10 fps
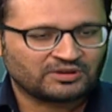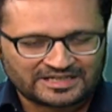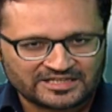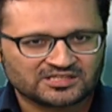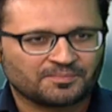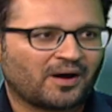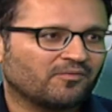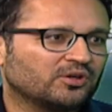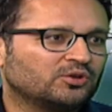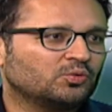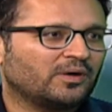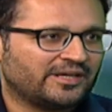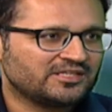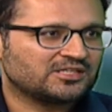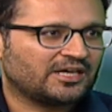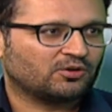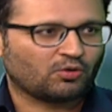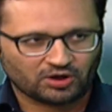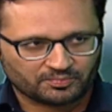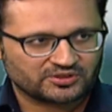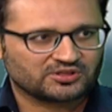retains the power to arrest and call